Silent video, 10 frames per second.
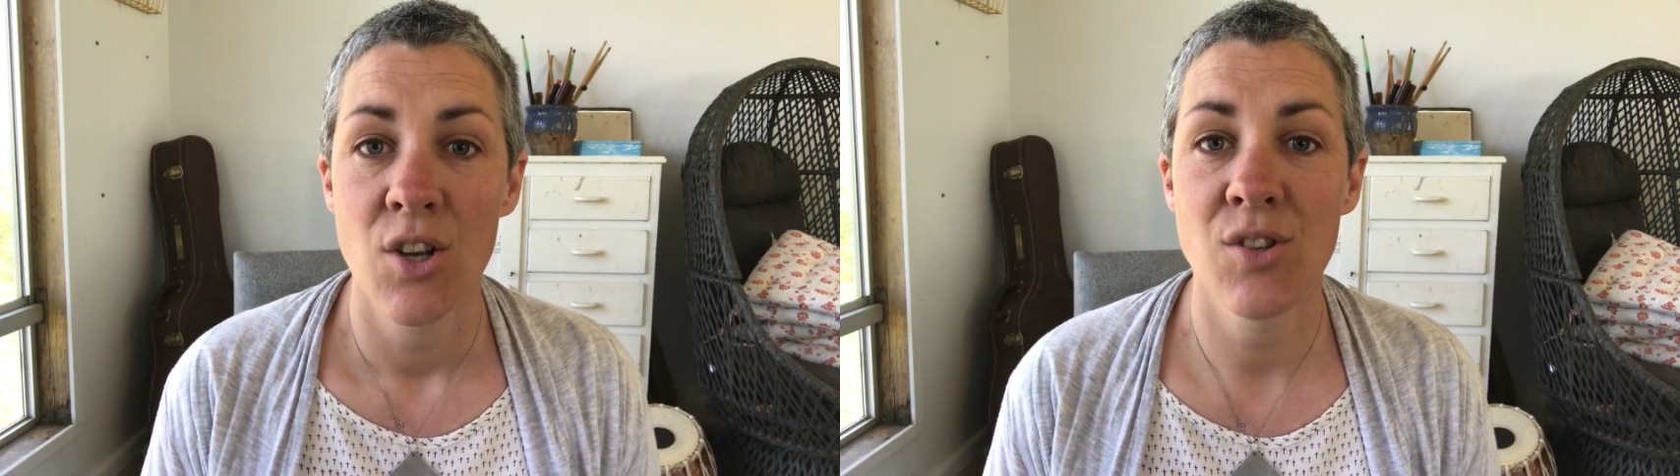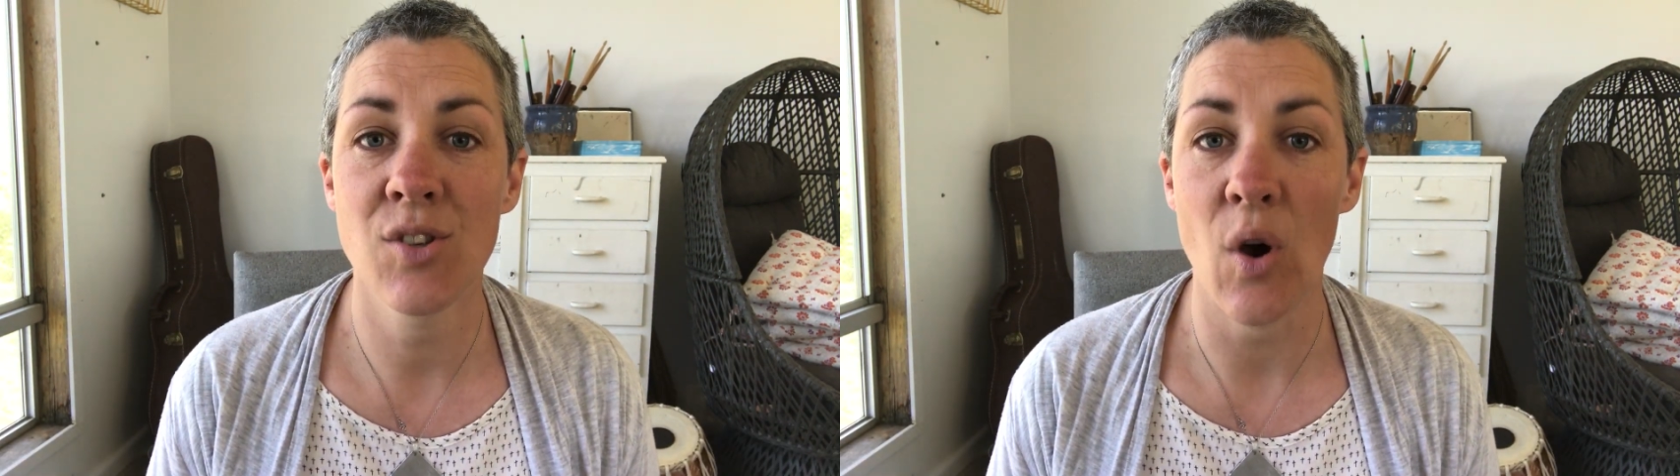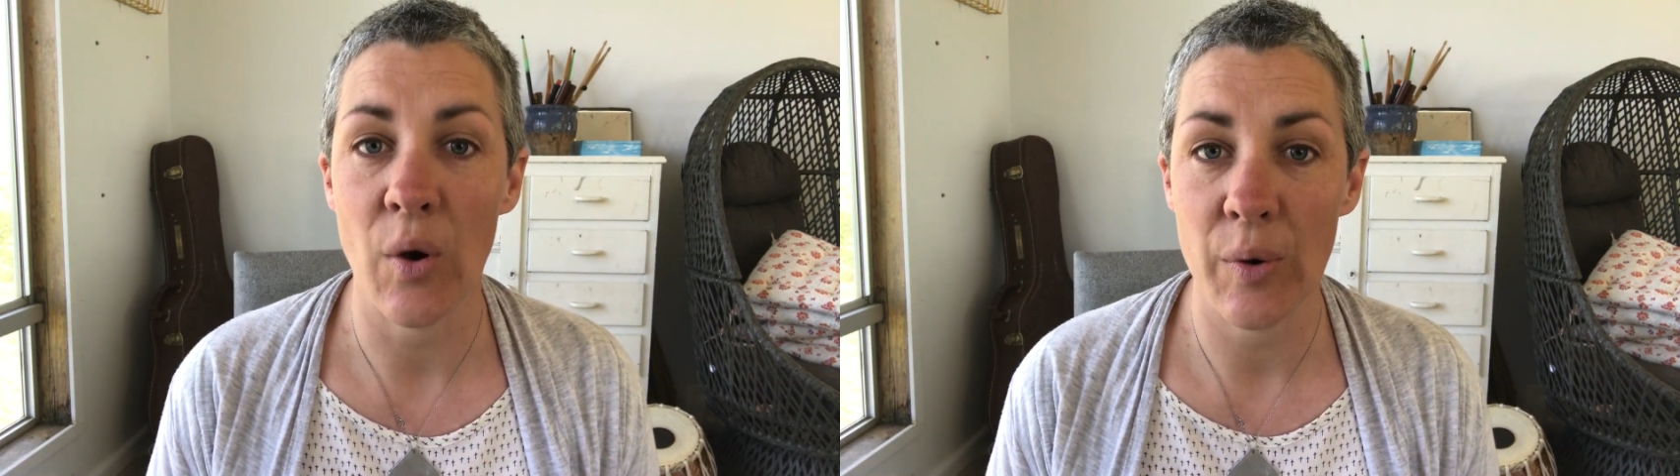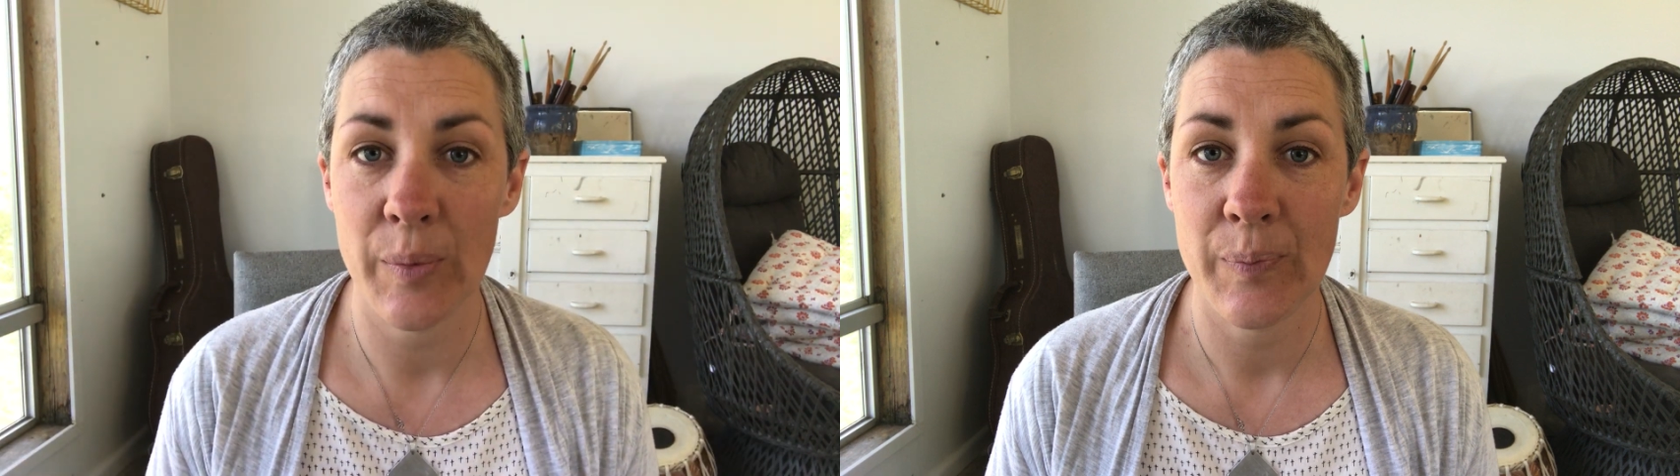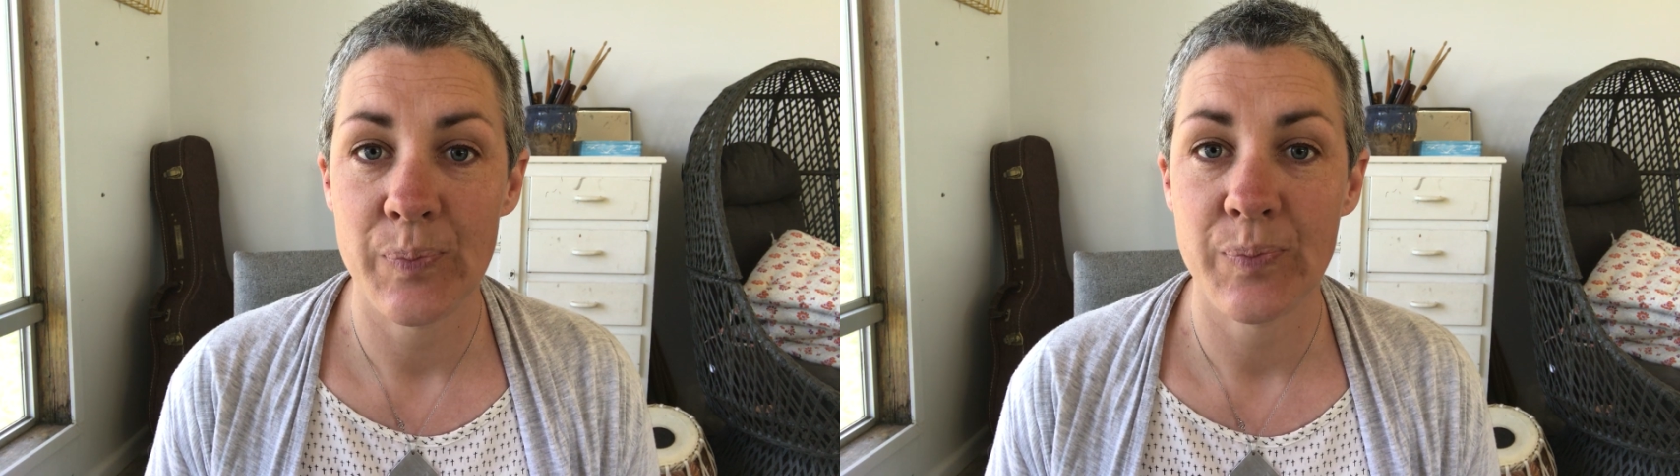So
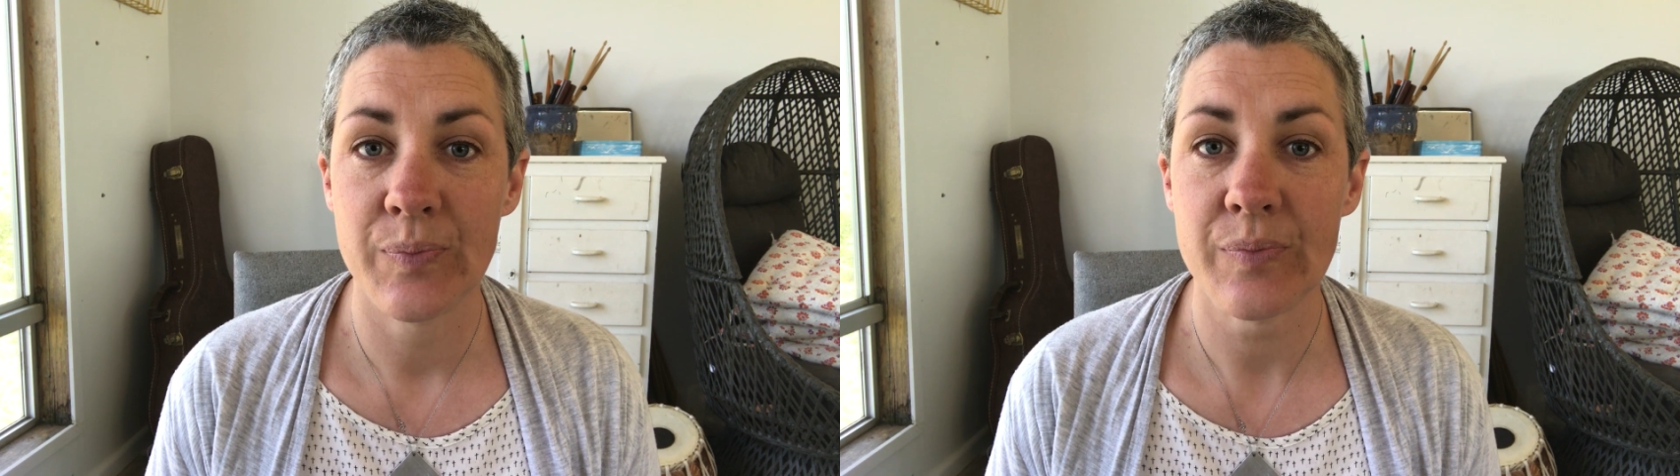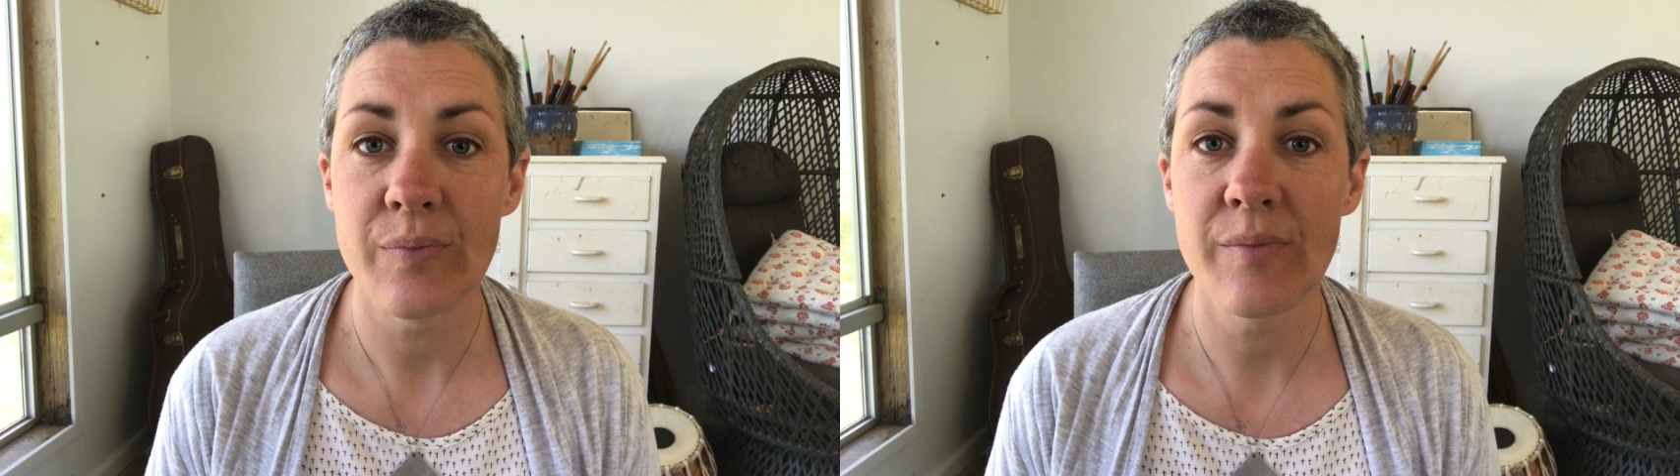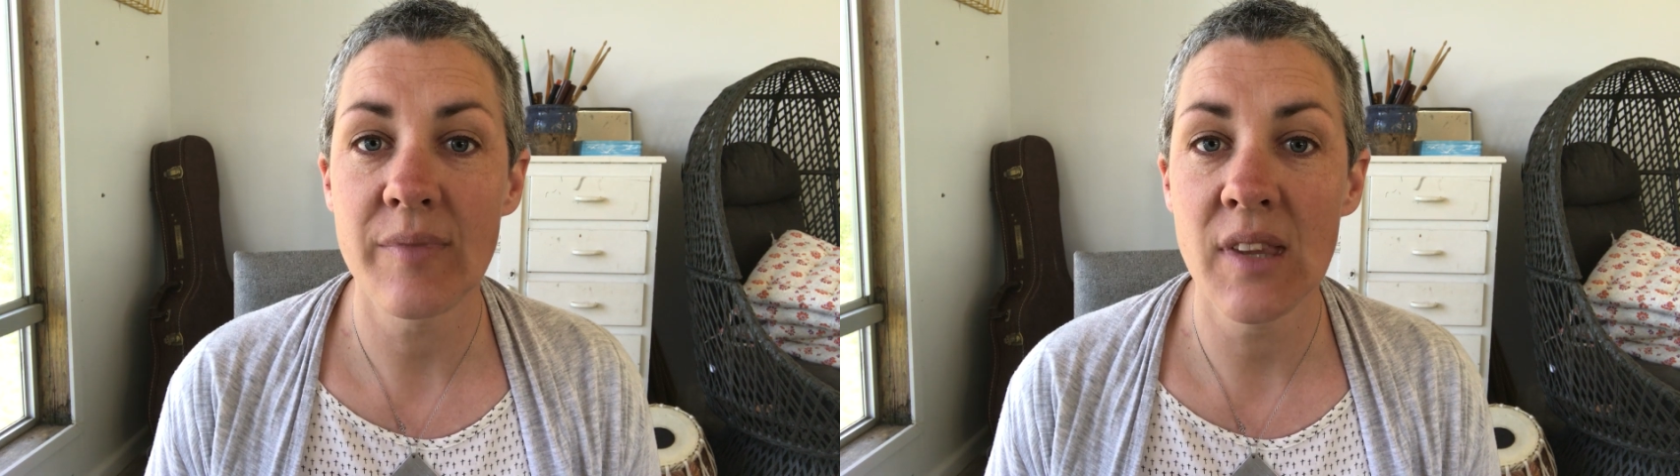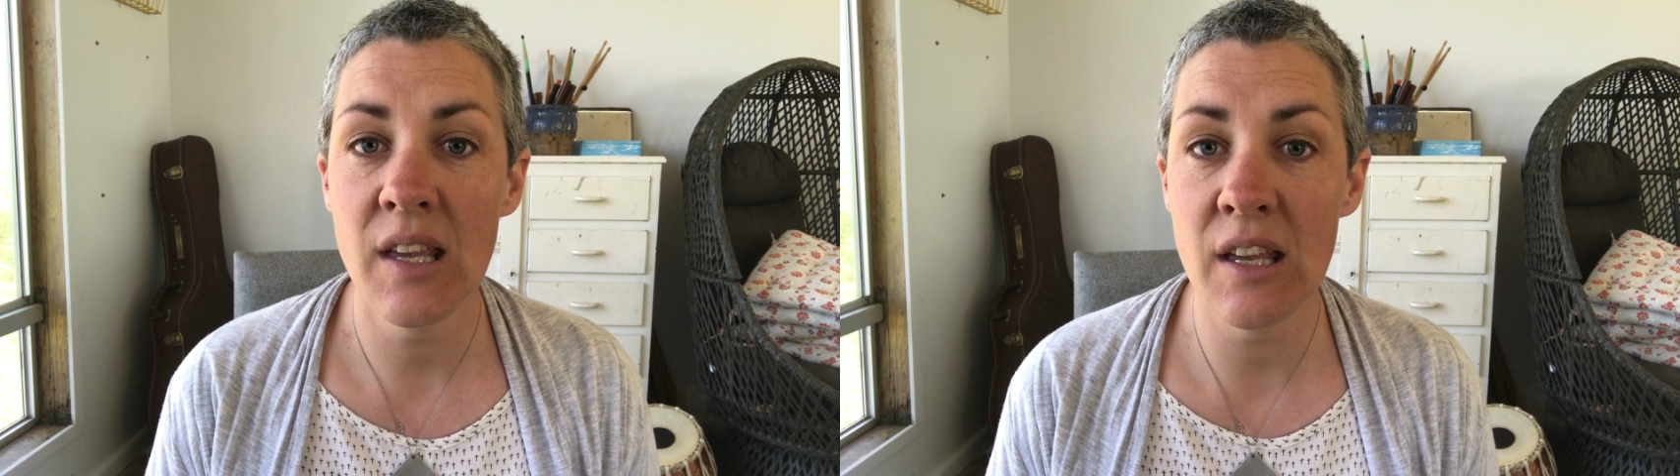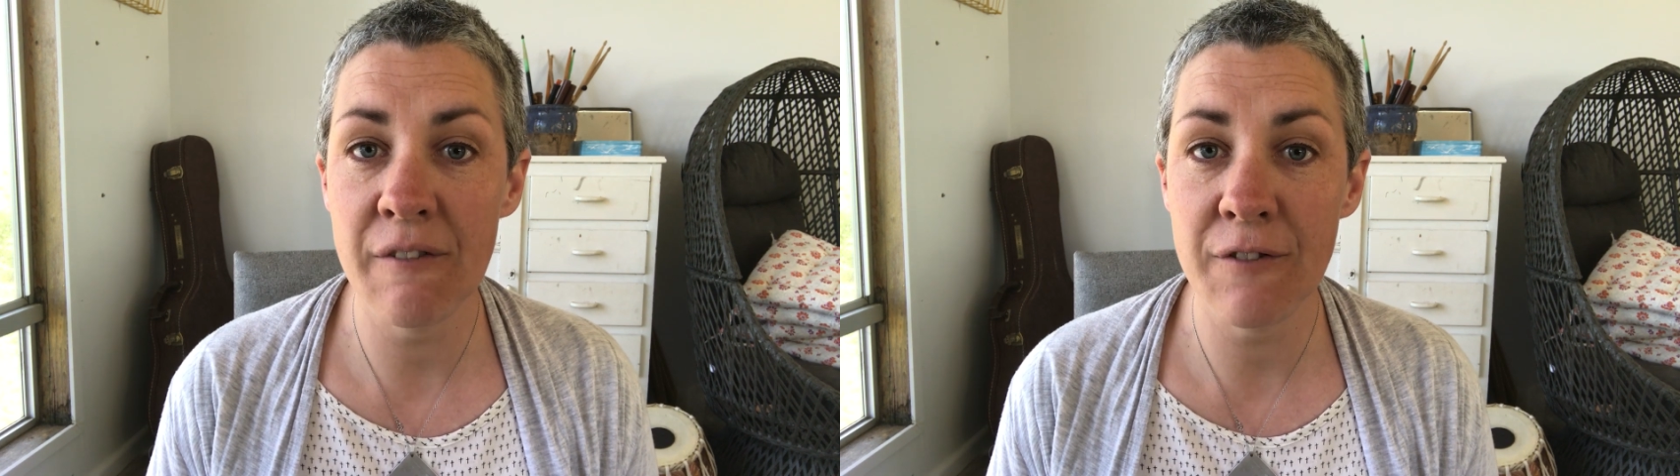
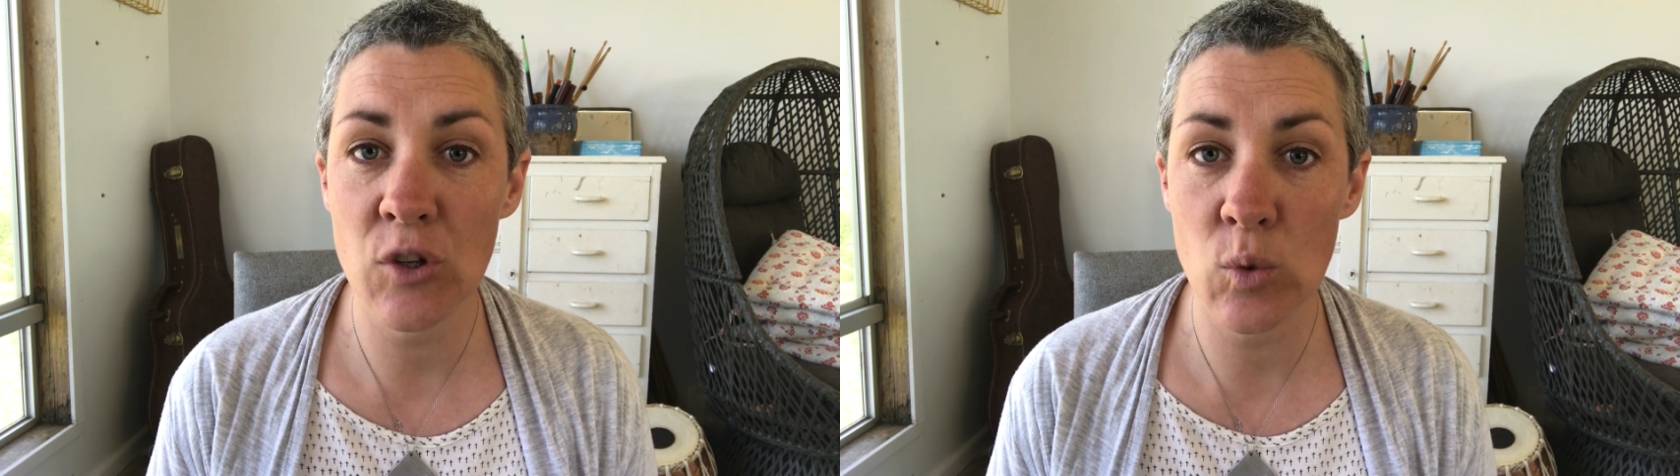if